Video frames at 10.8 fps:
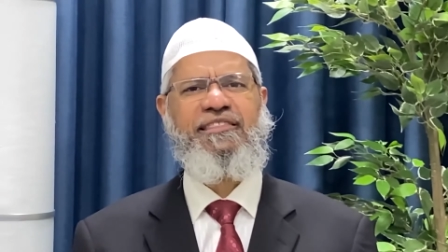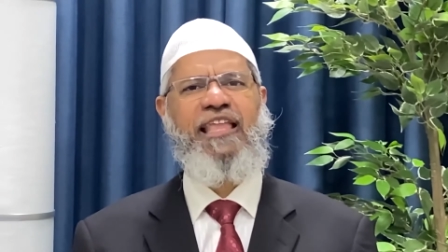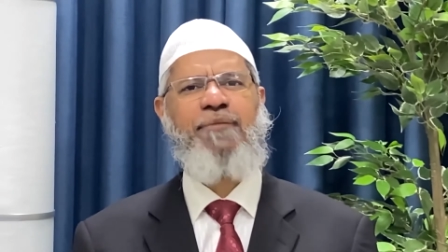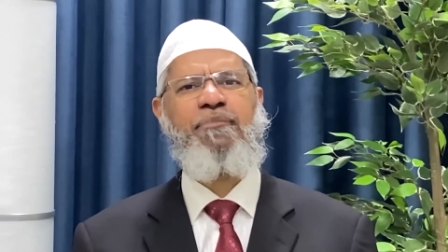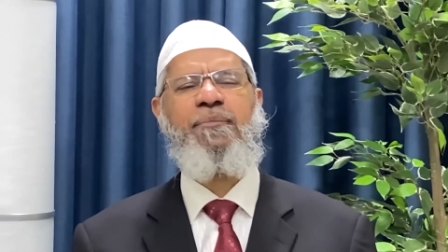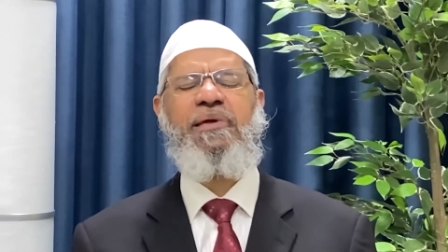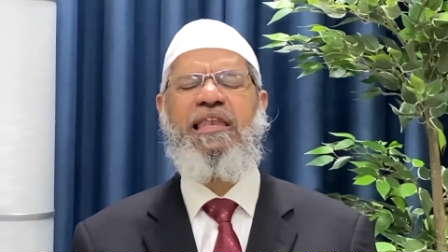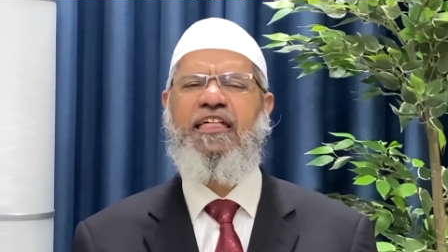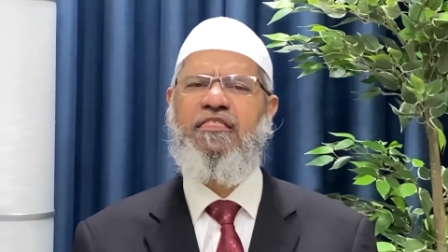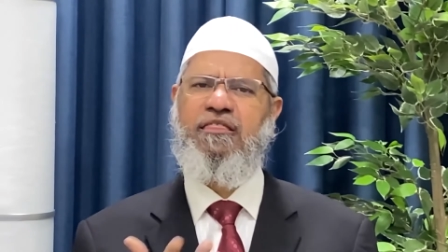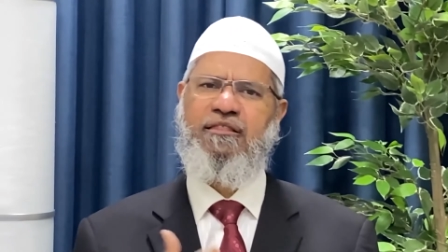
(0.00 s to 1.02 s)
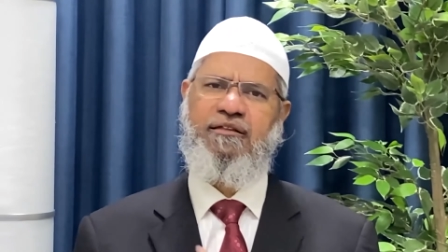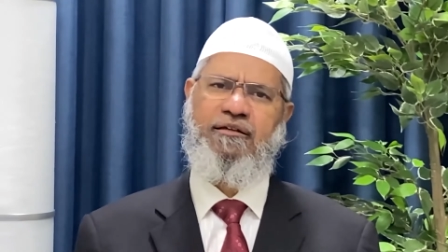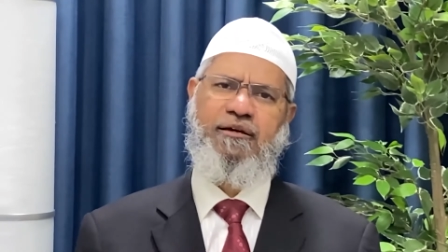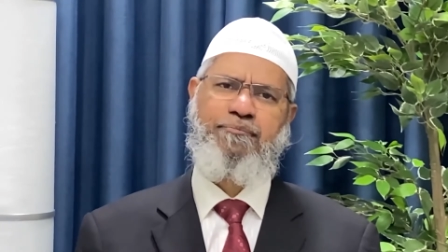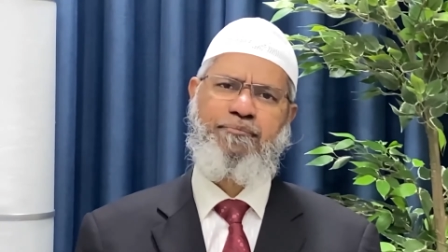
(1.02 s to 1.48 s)
that may be less
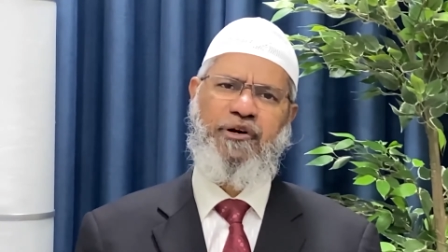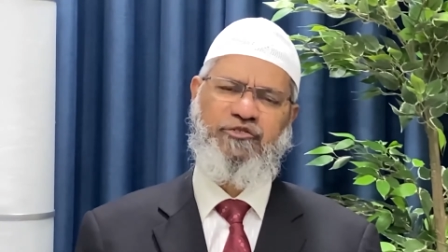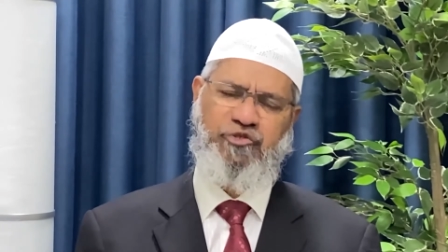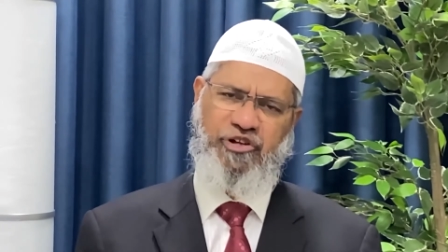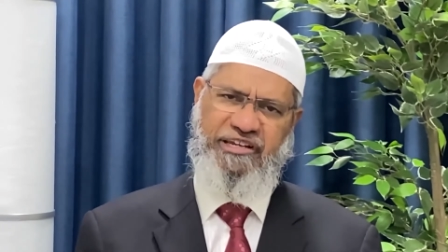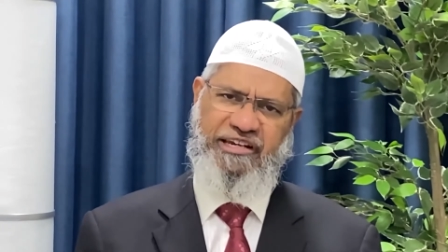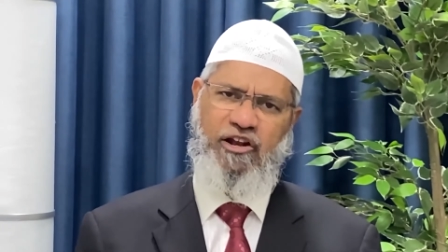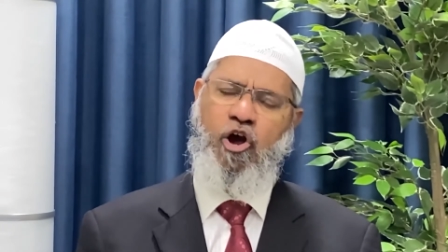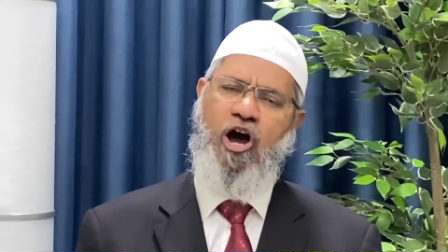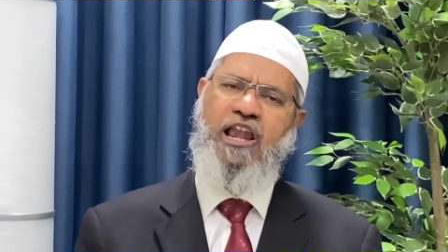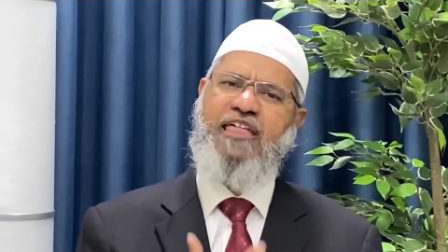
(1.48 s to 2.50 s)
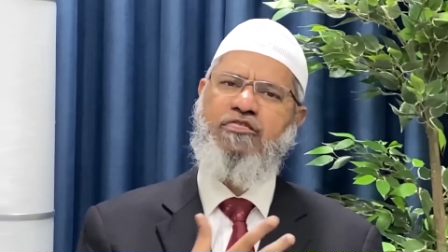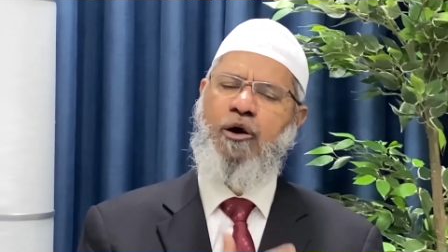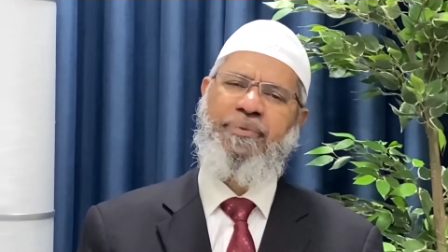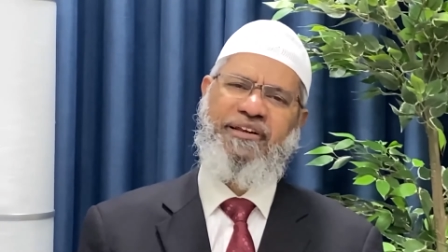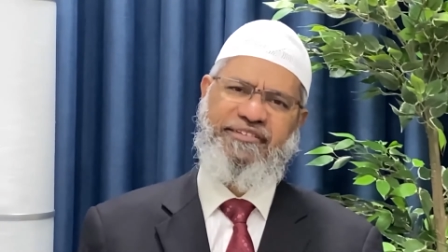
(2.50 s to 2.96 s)
persecuted or less
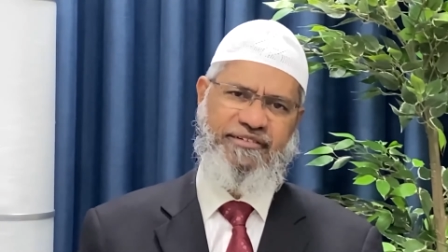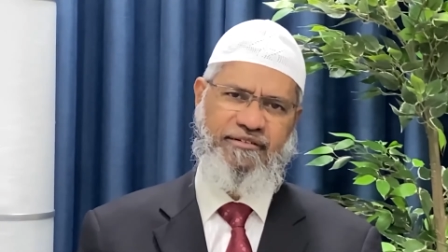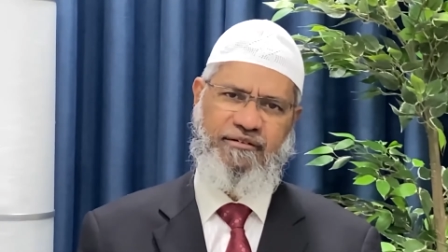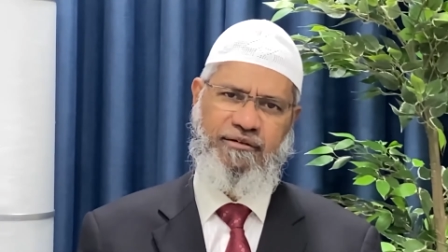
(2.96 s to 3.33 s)
oppressed.